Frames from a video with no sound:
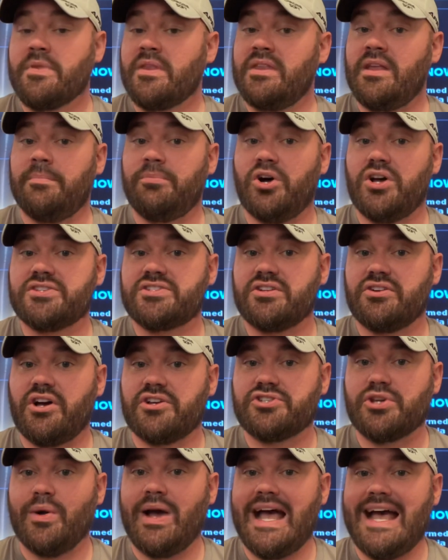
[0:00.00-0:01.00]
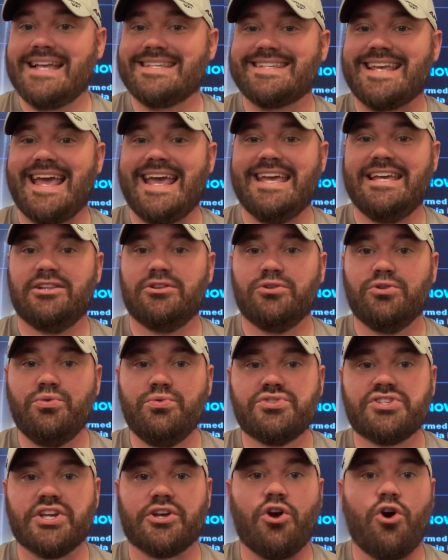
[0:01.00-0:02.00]
Now, Boston also has a
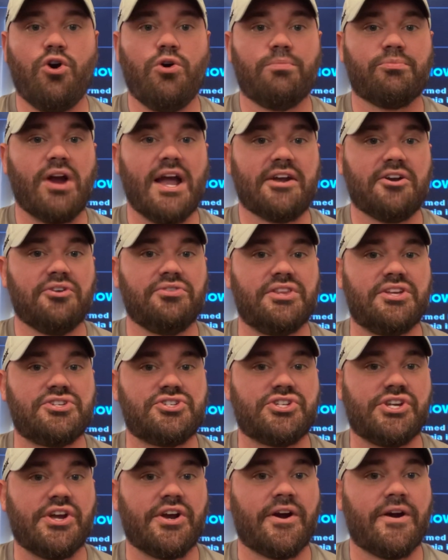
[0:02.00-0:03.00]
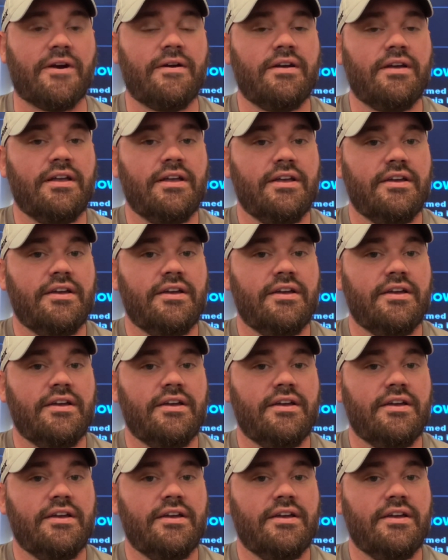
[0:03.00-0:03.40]
losing home record this year,